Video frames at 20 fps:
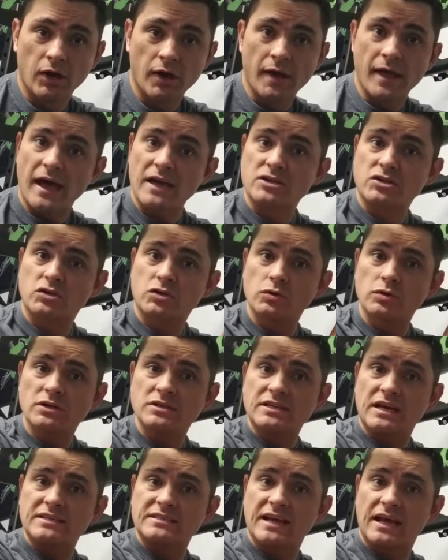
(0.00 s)
As soon
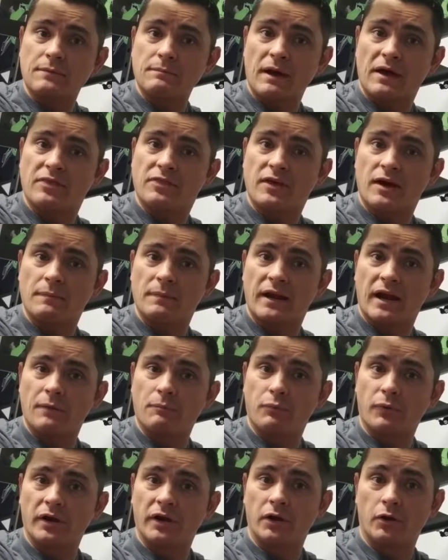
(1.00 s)
as I take my thumb and I
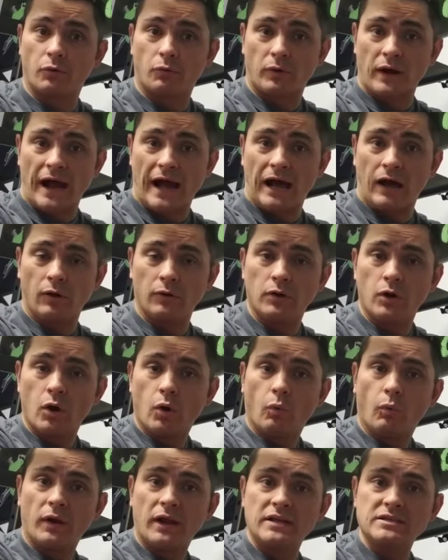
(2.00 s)
bring it around,
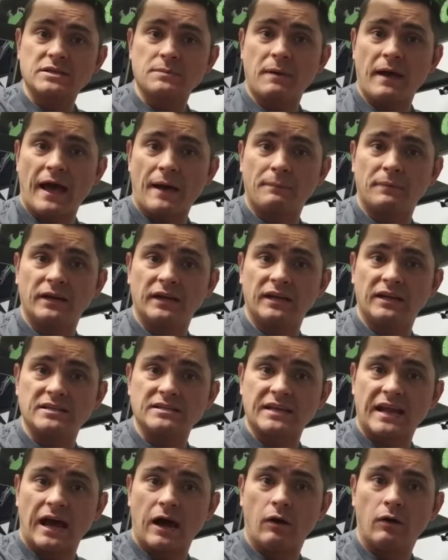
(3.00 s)
what ends up happening
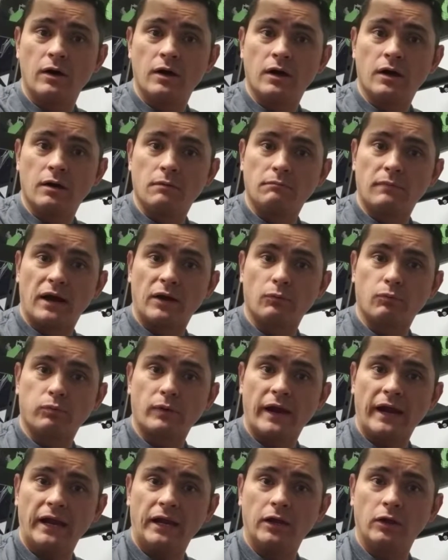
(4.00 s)
is now my
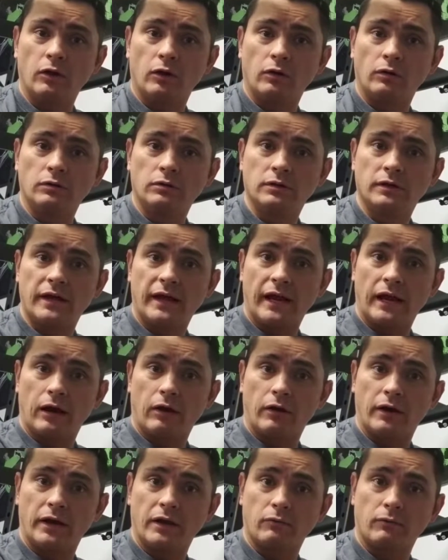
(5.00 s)
radial
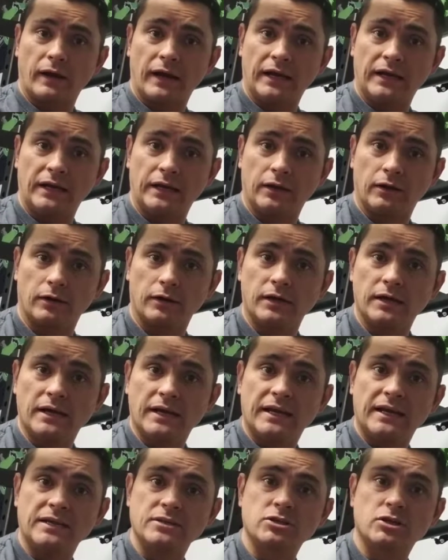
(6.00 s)
area right here
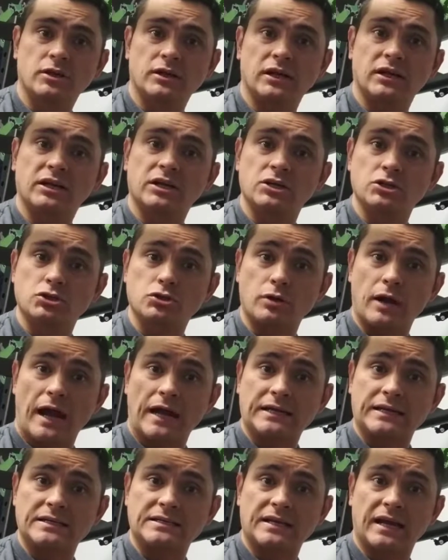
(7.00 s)
is going to
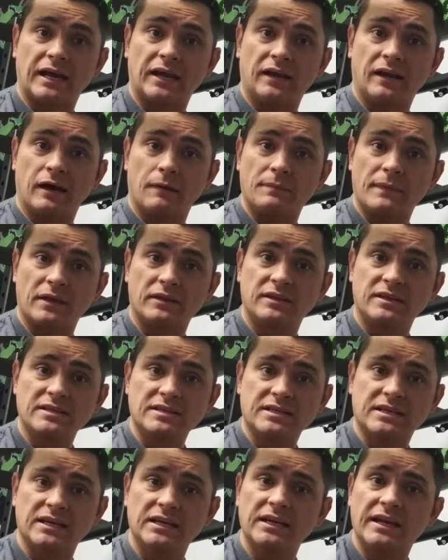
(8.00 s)
contract and tighten up. Now,
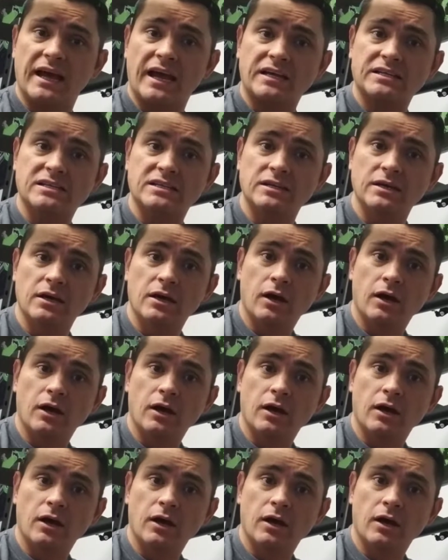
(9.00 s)
this connects